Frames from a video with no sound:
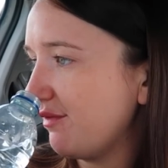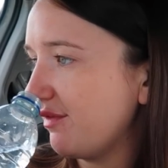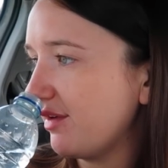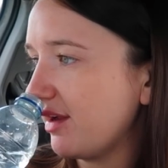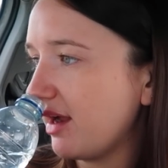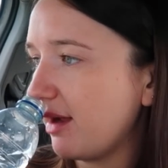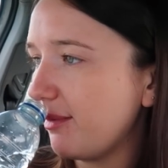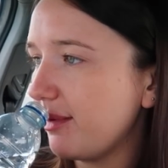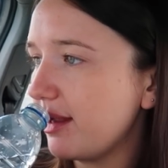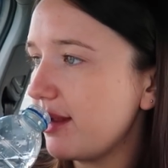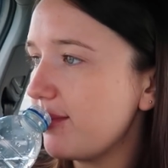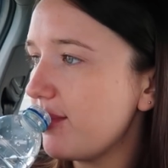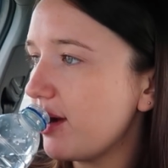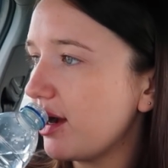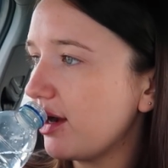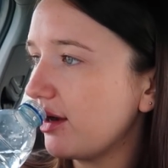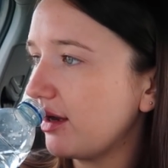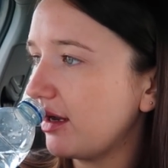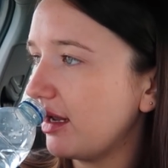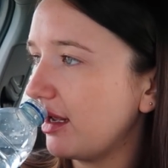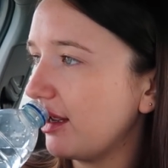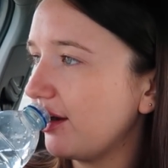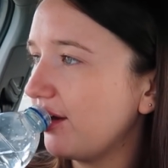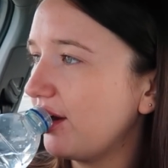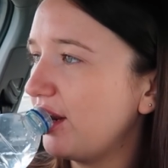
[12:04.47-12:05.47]
VIP
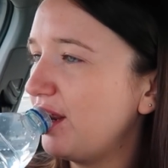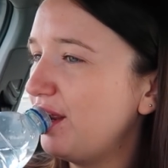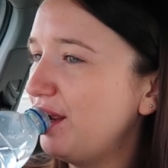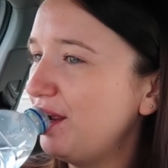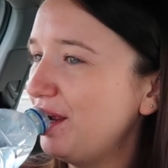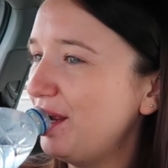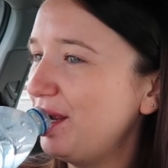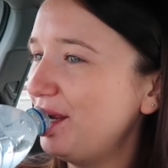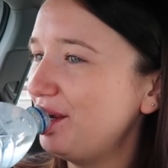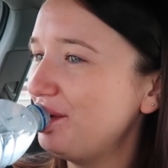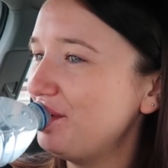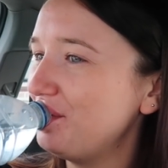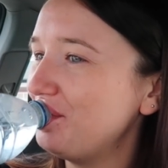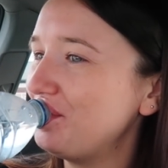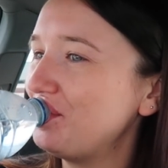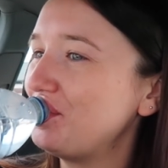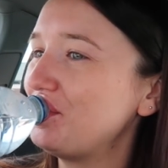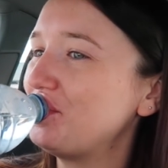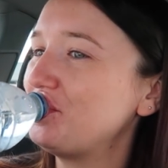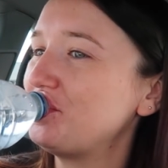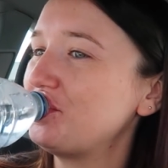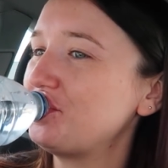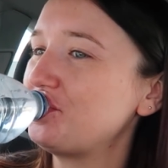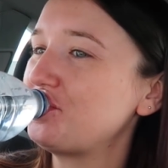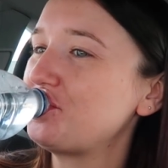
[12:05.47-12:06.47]
parking.
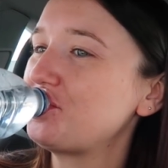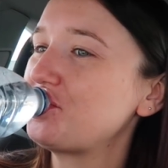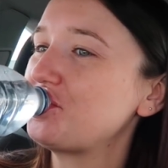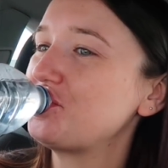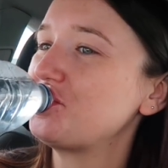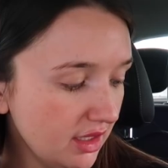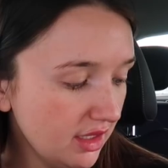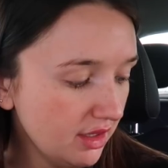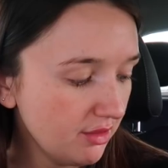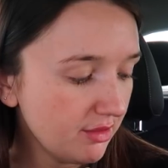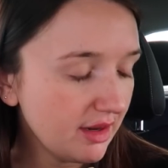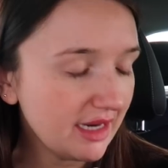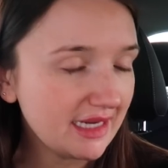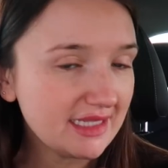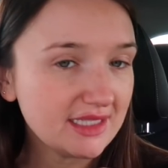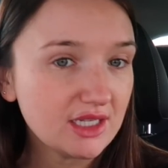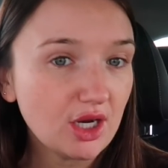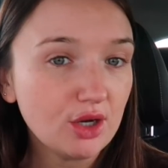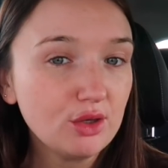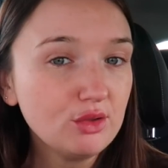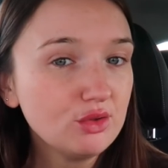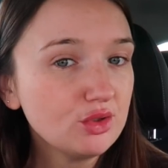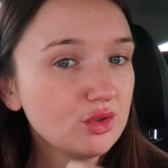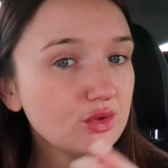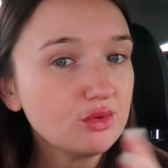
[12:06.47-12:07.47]
Anyway,
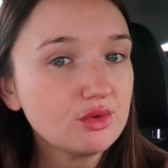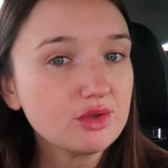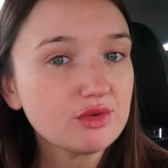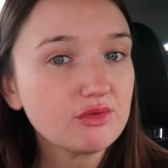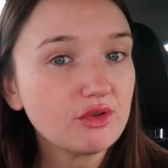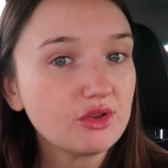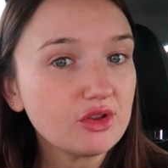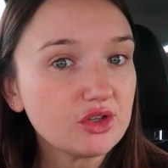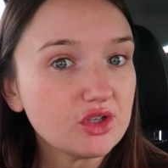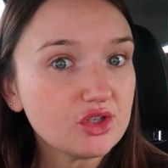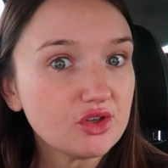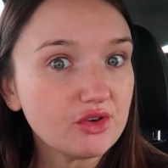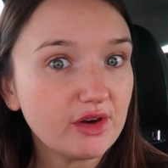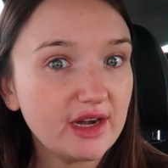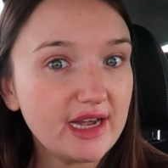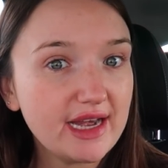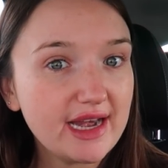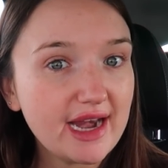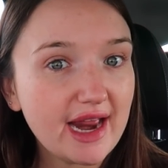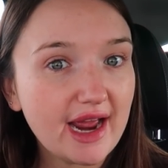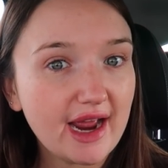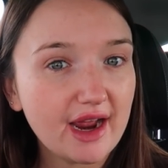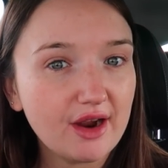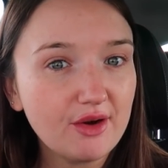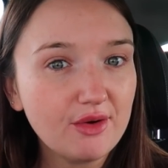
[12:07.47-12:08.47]
totals are on the screen
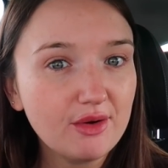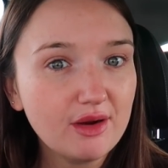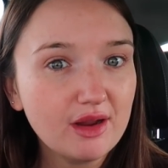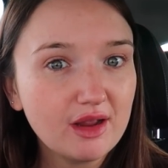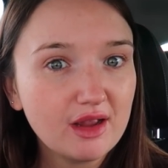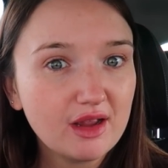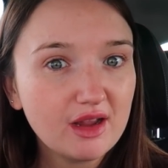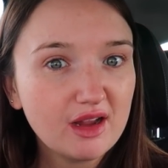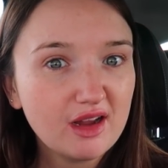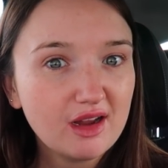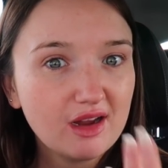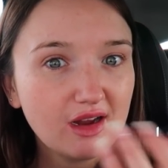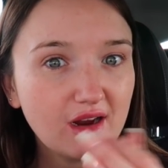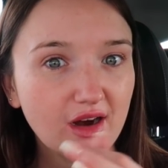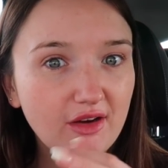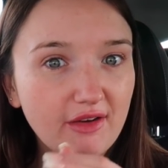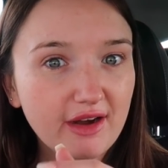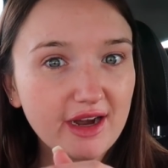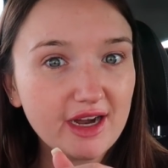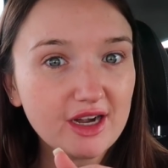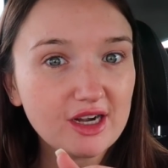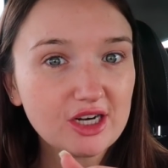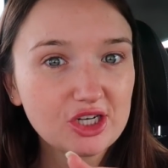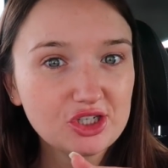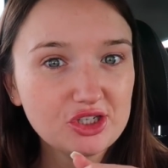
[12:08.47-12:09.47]
now. I
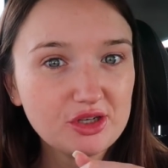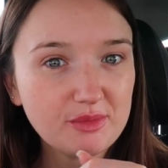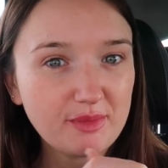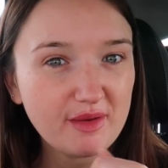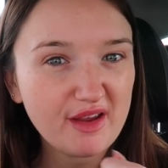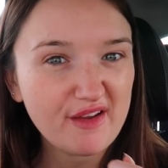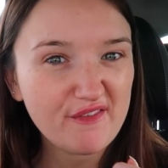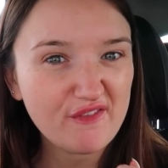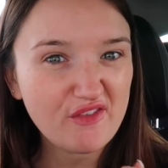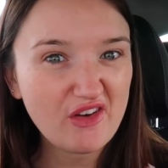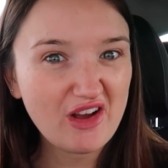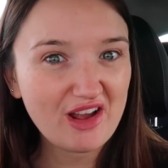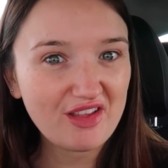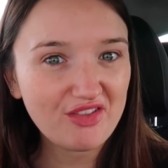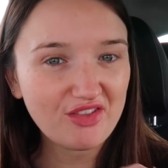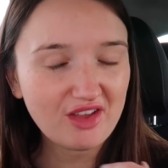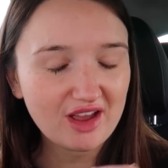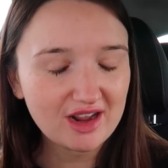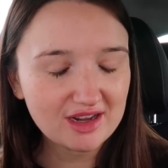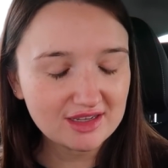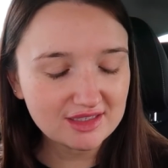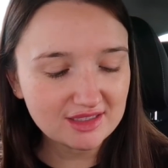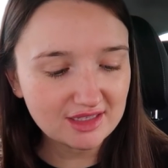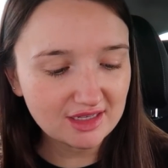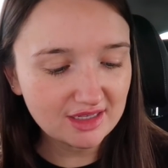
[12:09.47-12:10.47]
reckon I should be at
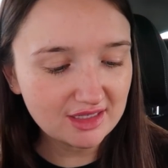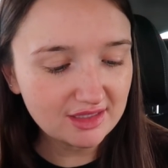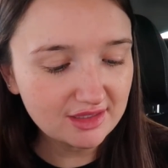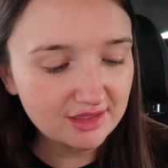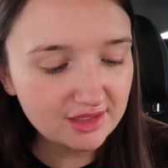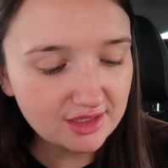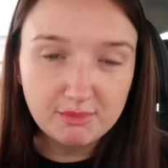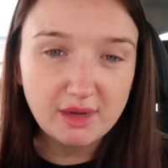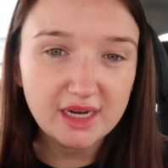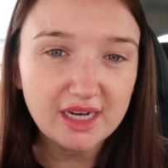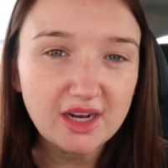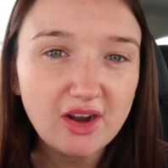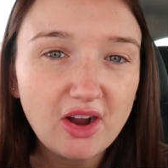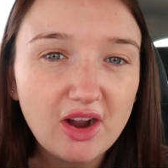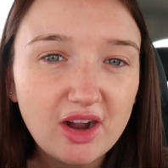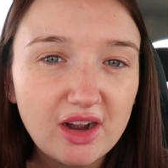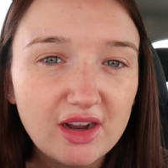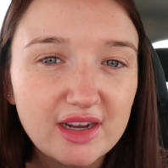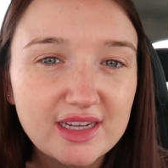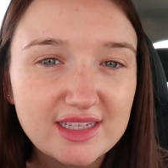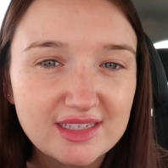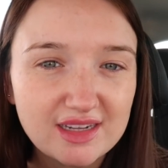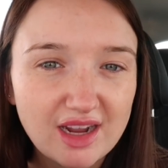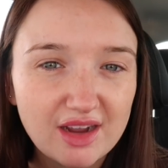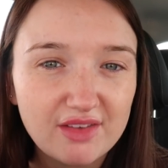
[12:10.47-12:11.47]
5,000. My
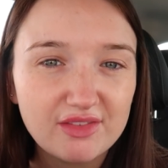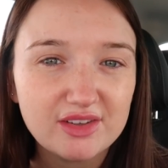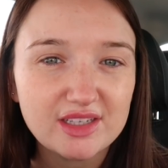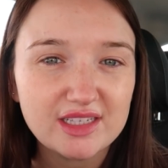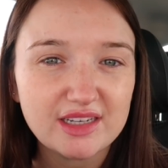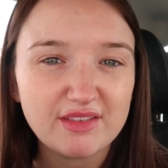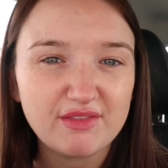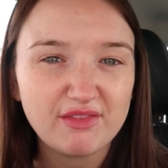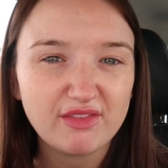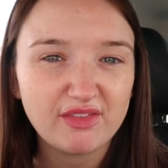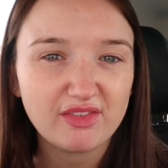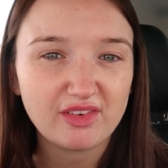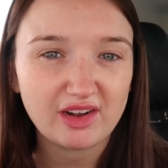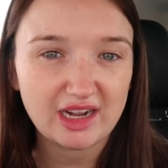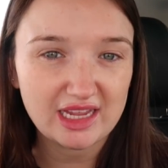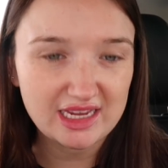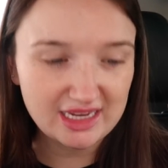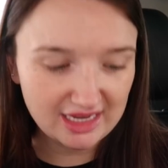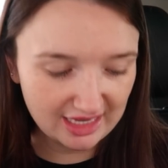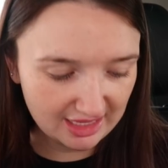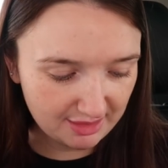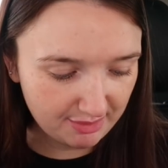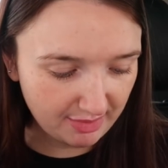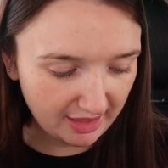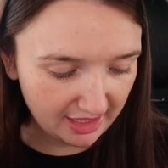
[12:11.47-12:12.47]
car is covered in
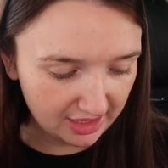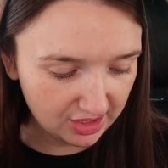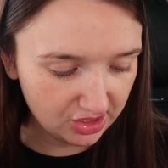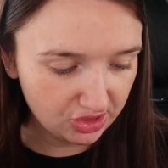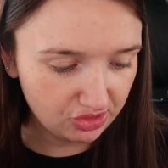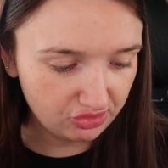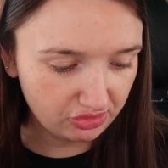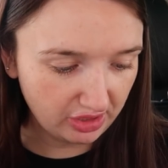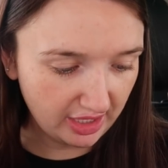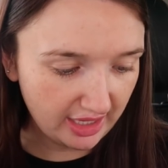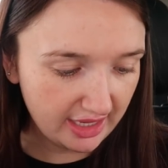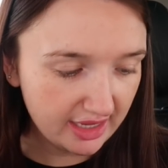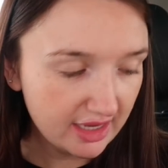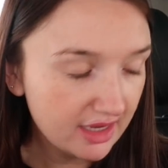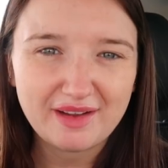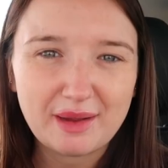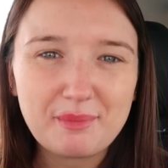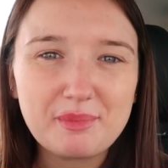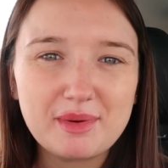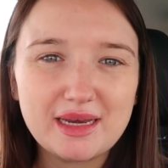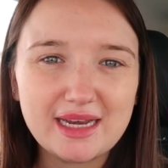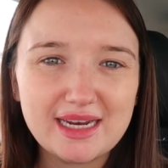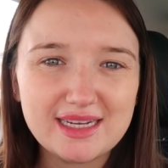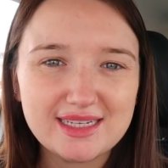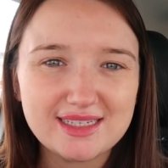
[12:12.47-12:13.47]
flaky pastry.
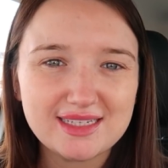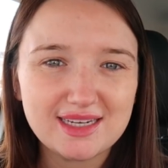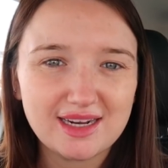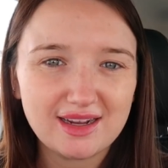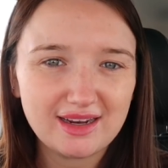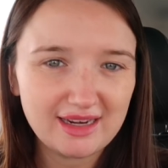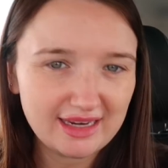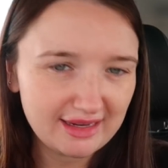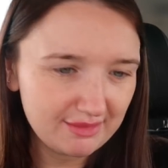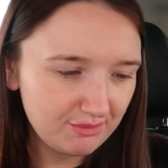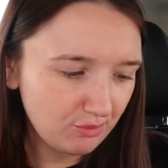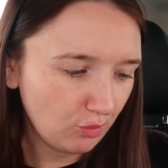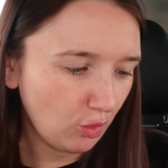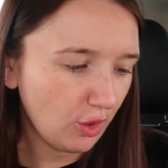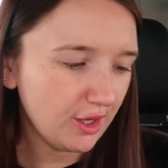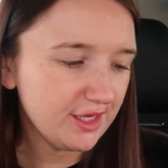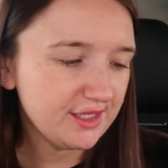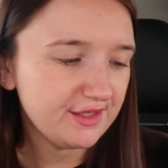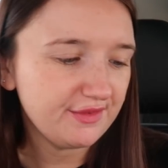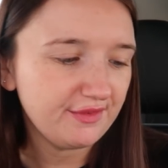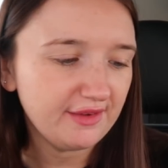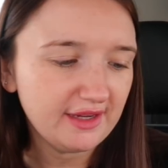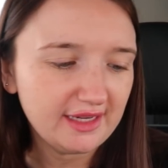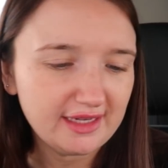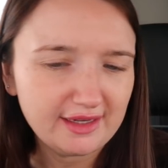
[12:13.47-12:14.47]
Fabulous, darling.
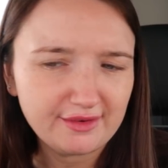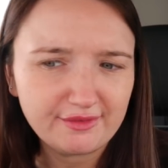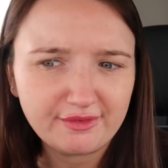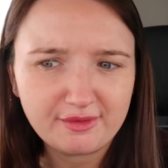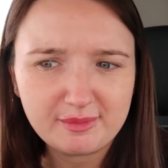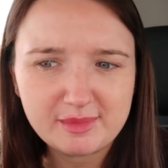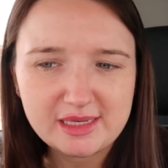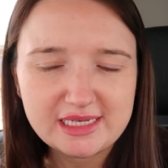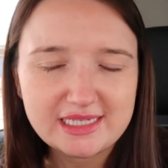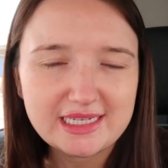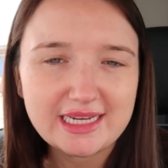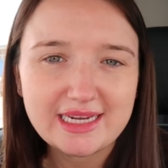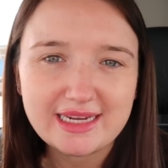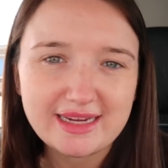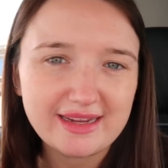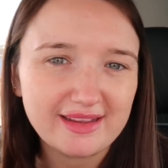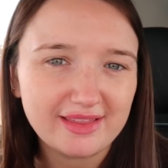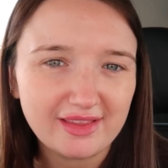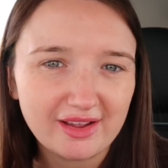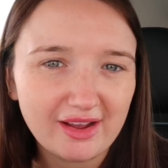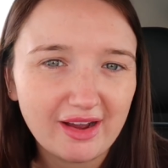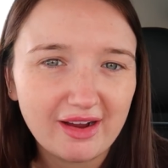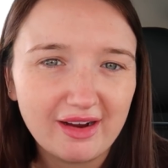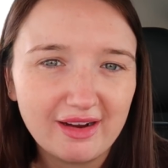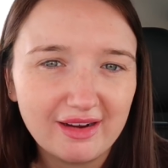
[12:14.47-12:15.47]
Worst thing for me to eat
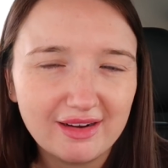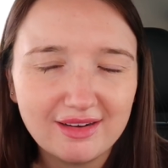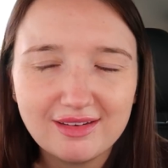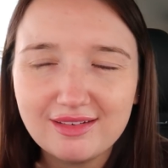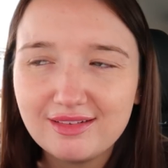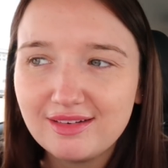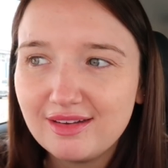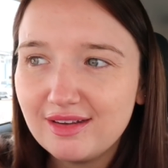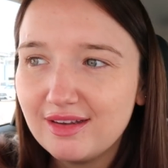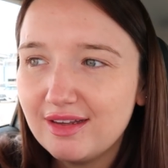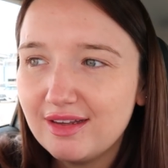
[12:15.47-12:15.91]
in the car.